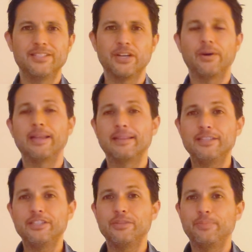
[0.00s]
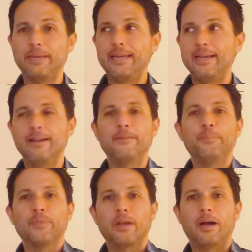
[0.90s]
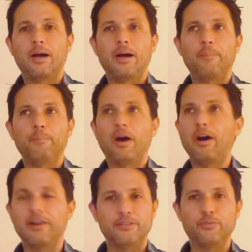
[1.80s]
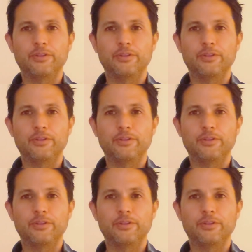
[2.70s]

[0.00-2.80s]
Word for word: So at least she's being honest